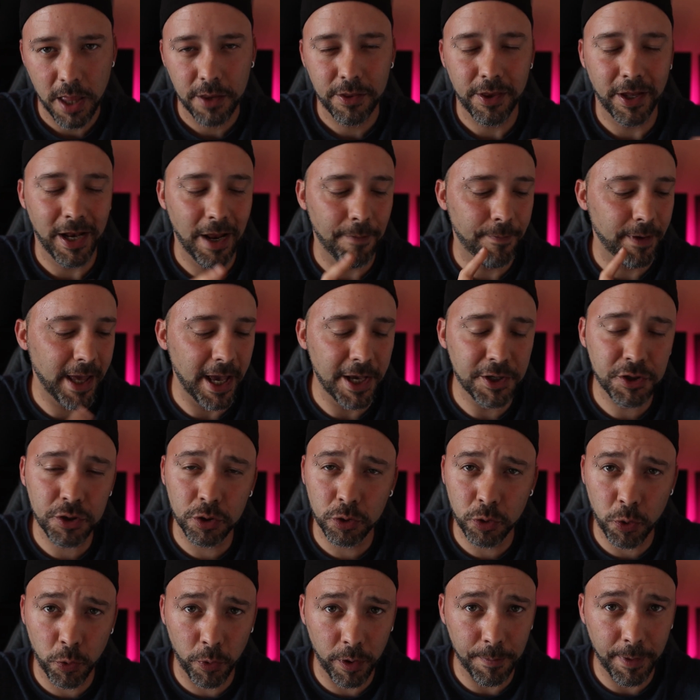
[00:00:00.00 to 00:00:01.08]
The
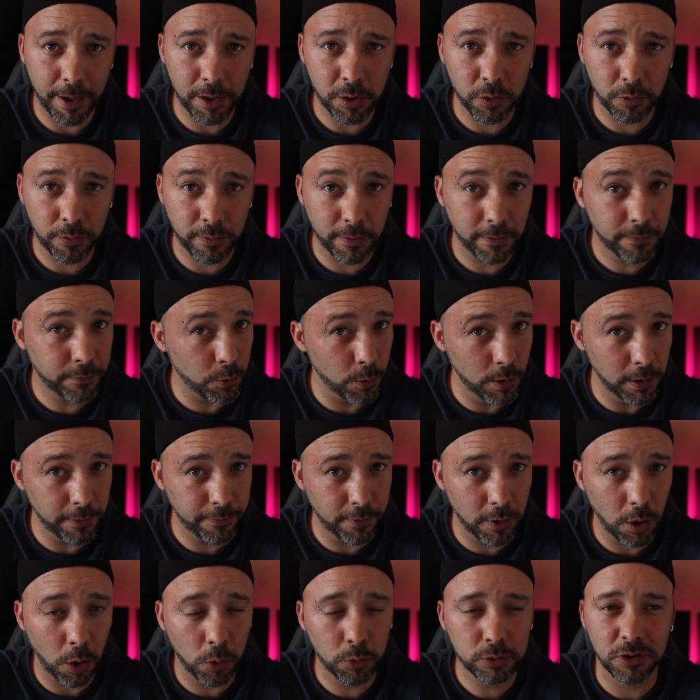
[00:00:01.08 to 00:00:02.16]
navigation through the menus is really
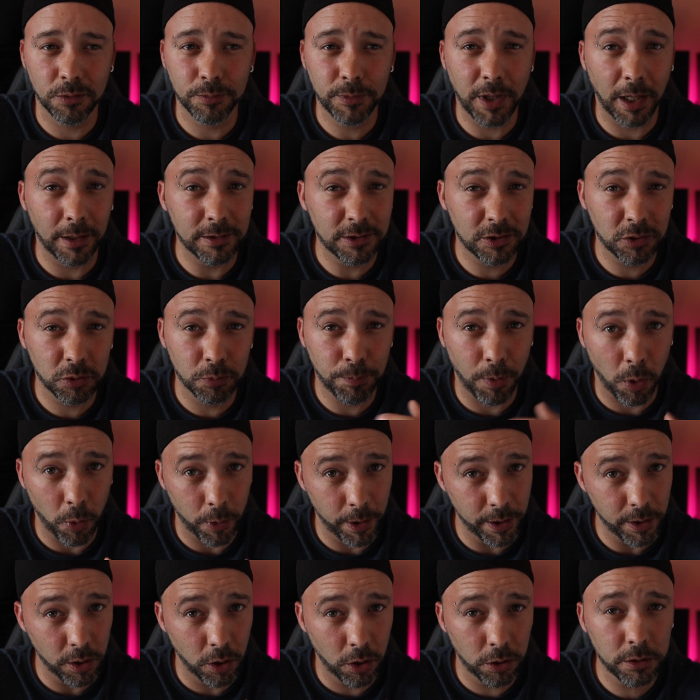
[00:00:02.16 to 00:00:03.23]
slow, sometimes to
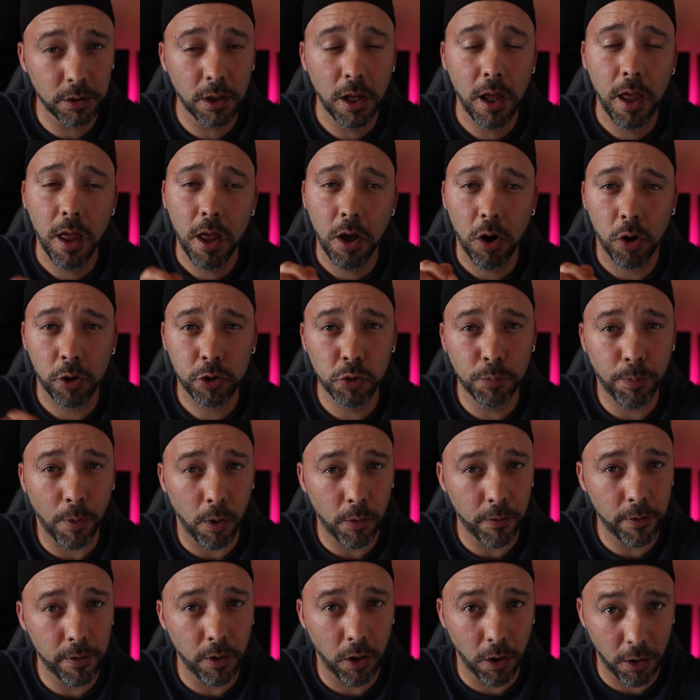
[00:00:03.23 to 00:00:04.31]
power on or to
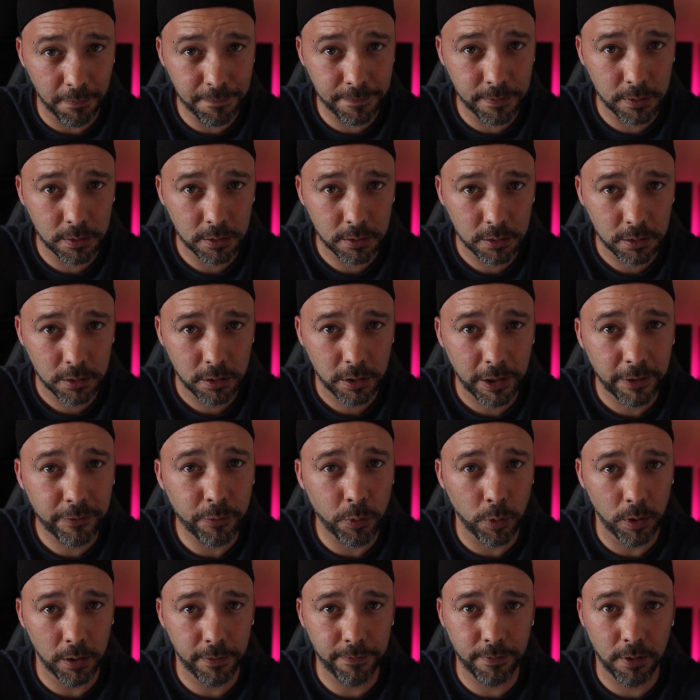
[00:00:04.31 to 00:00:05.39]
power off
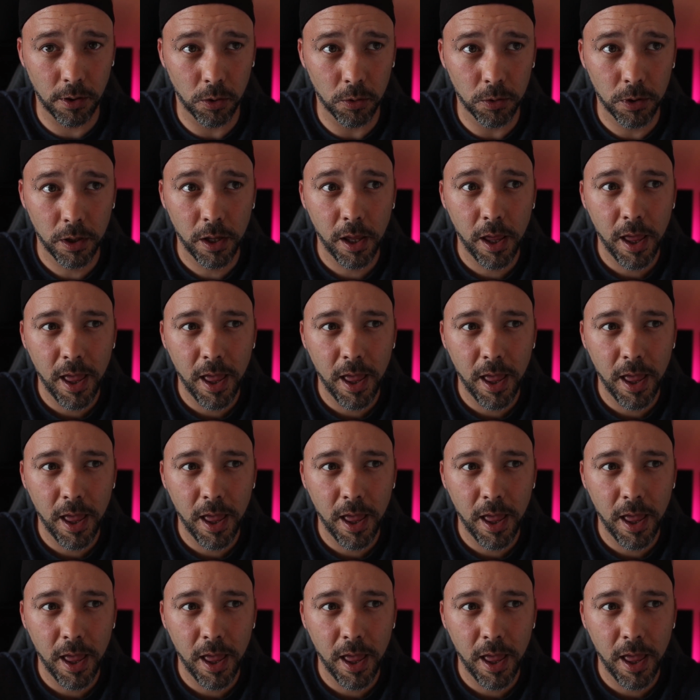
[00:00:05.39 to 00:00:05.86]
is really slow.